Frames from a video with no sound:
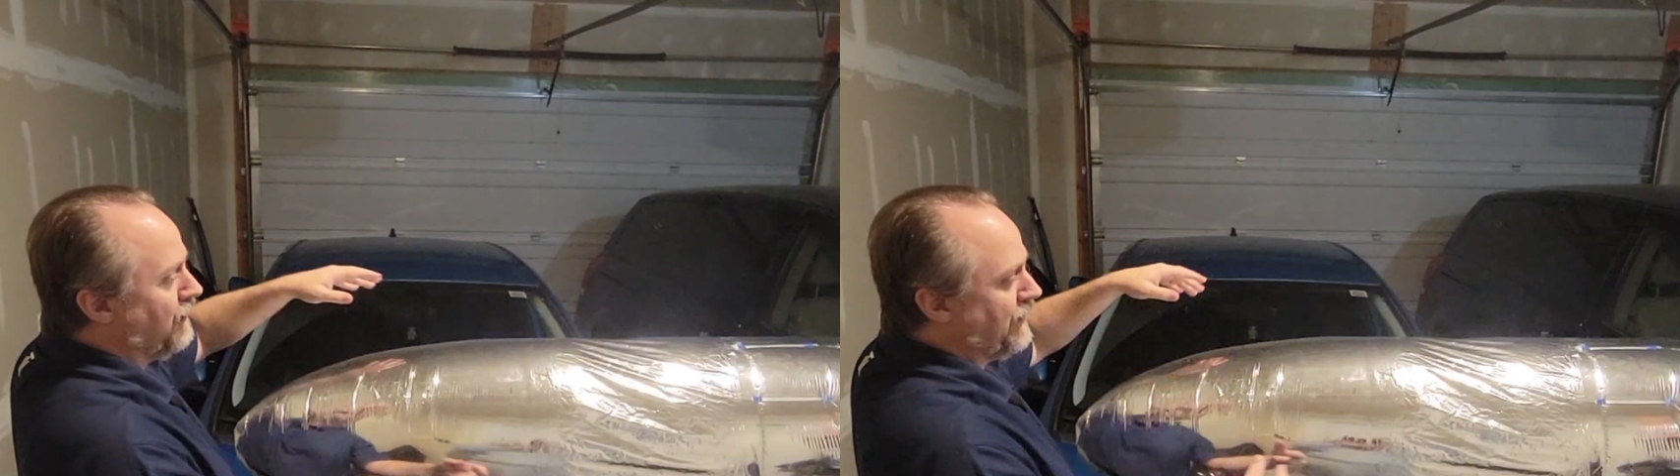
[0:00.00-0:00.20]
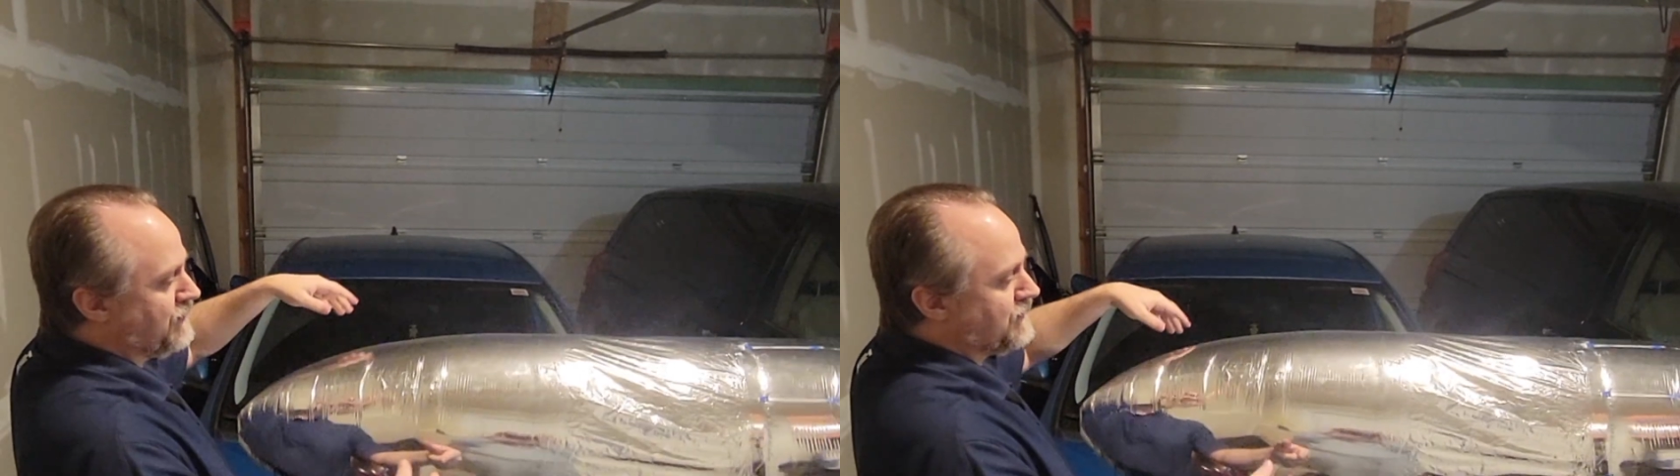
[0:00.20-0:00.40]

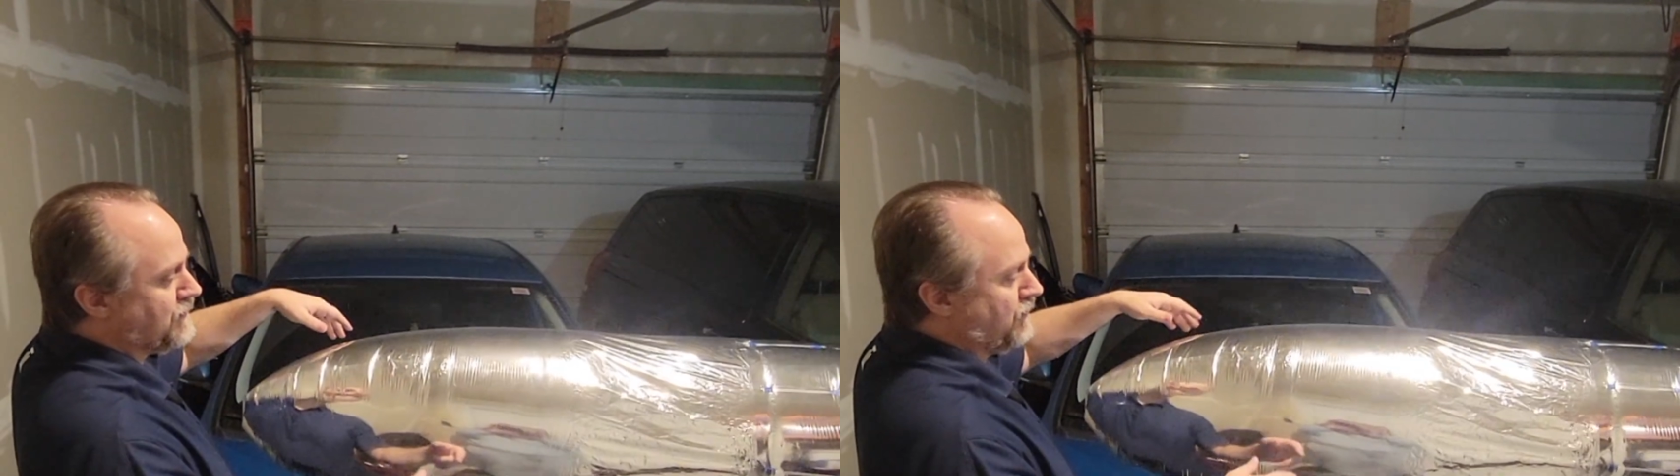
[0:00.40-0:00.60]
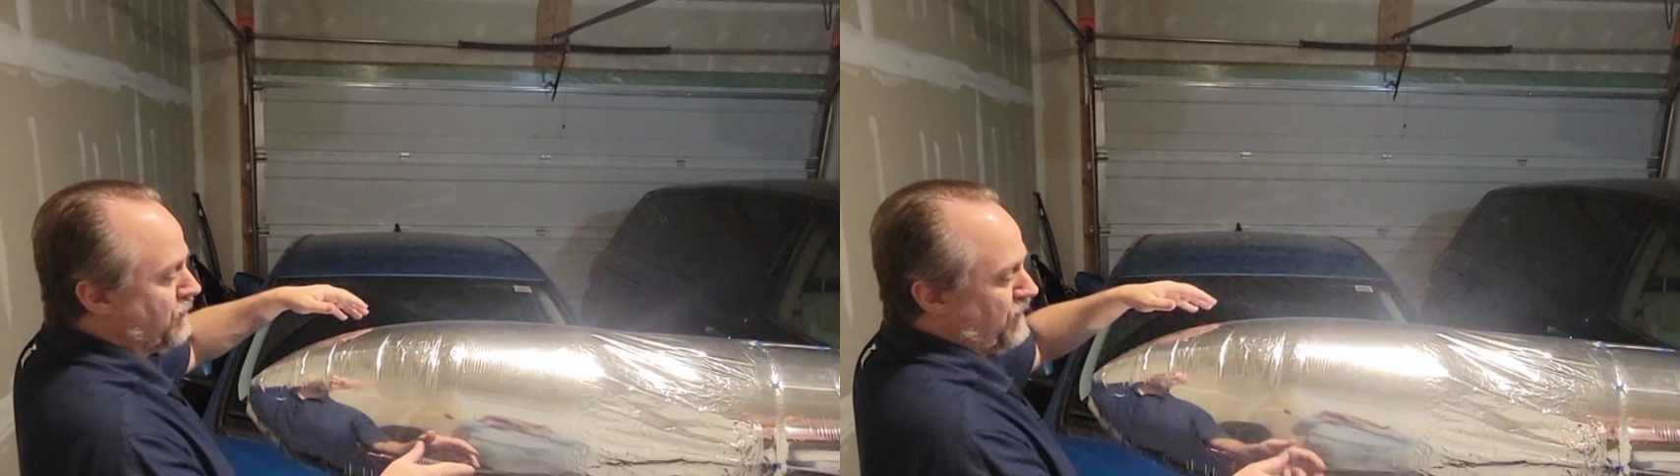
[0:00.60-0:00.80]
in,
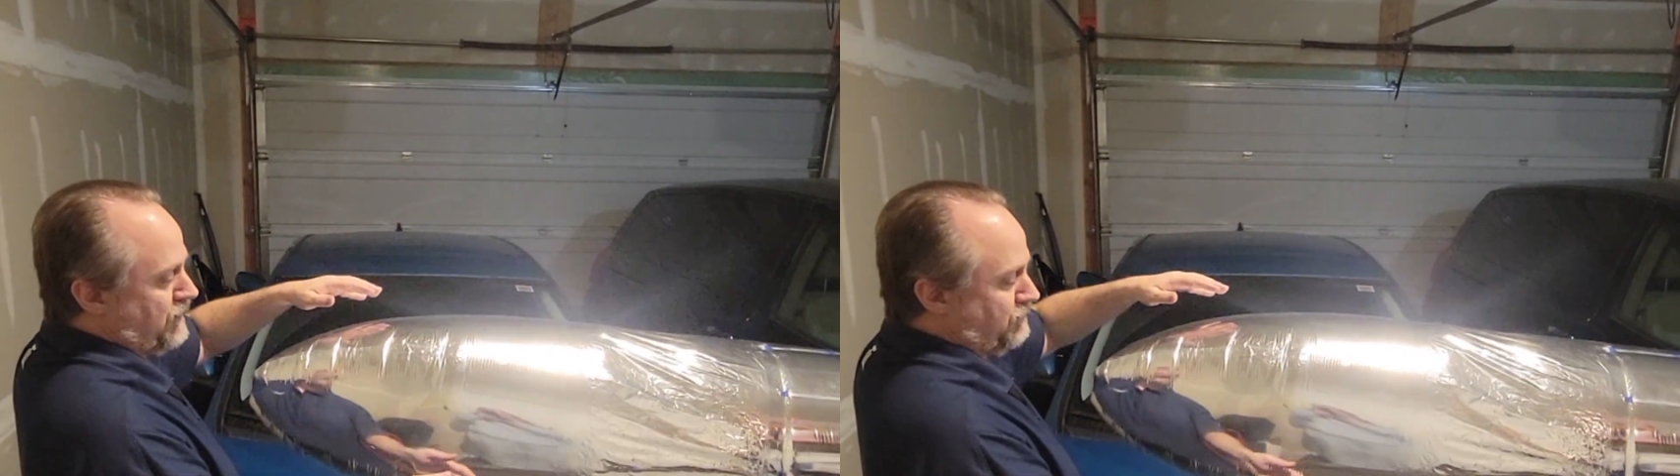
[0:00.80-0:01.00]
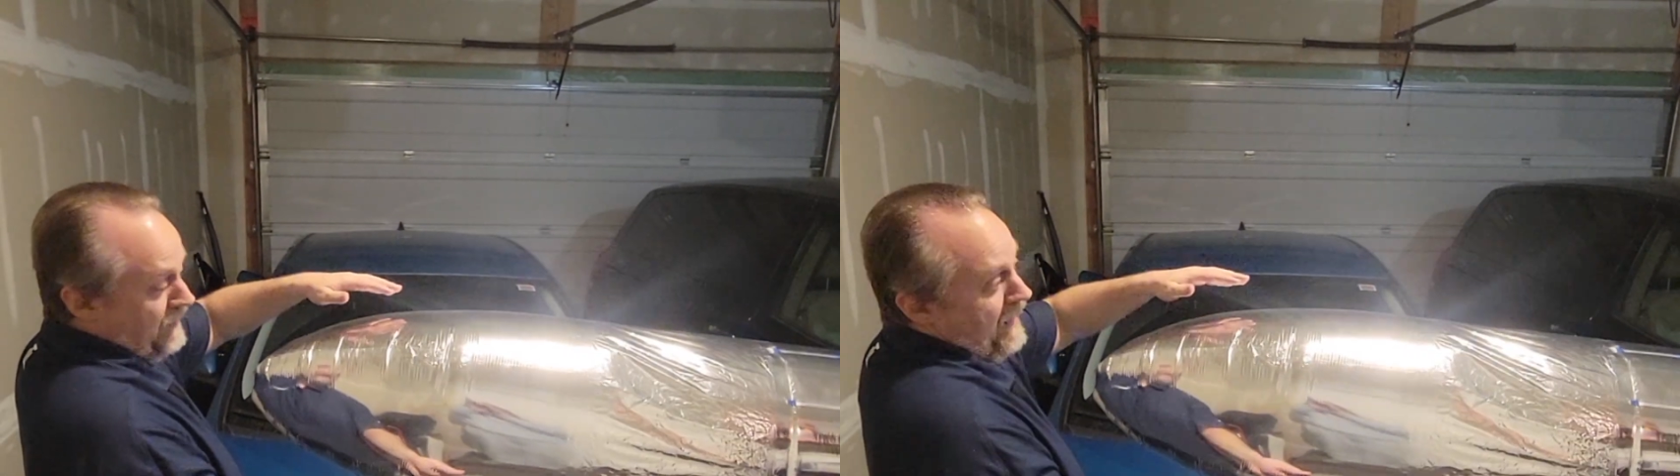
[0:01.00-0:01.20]
uh,
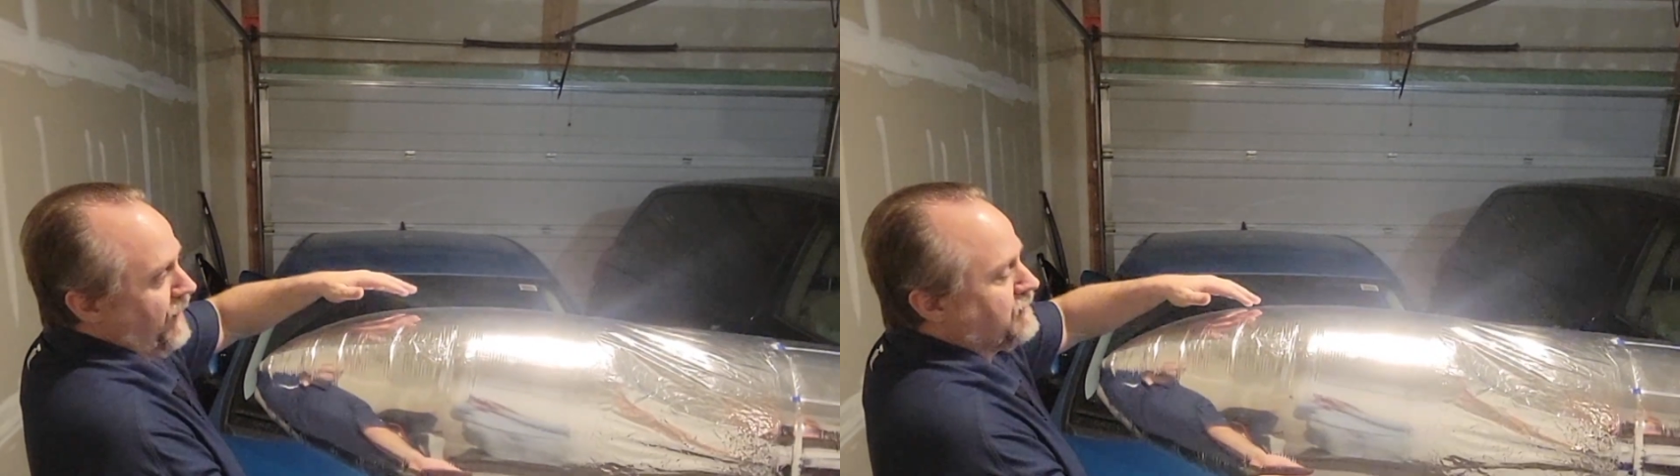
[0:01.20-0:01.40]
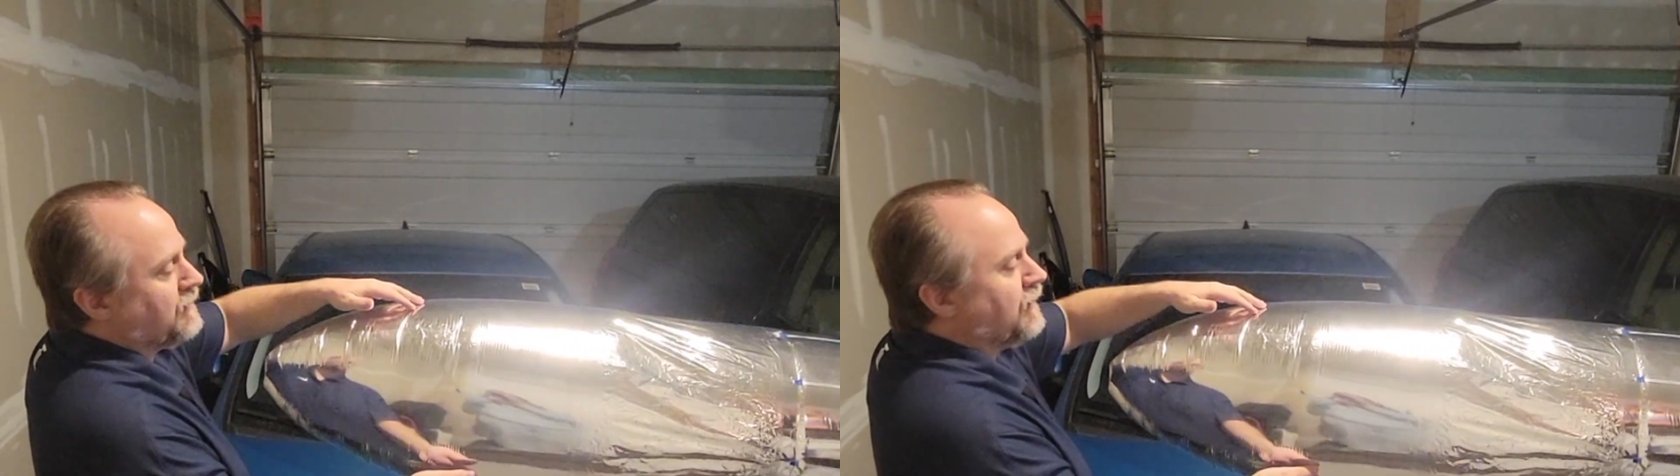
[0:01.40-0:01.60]
the
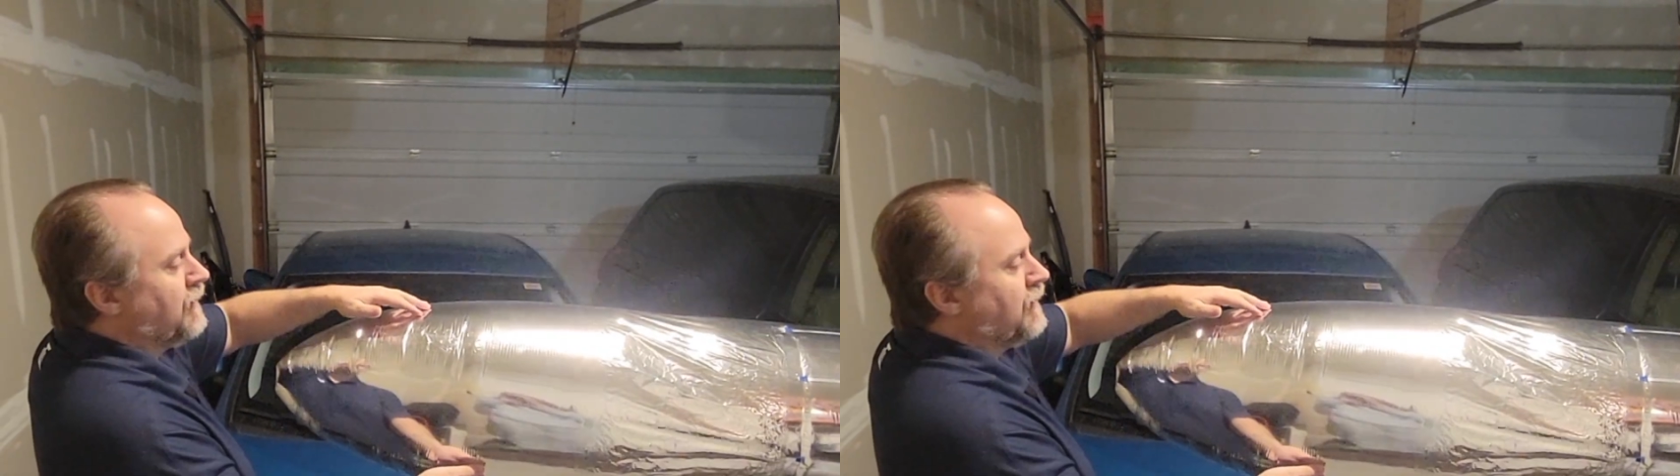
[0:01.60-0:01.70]
gas,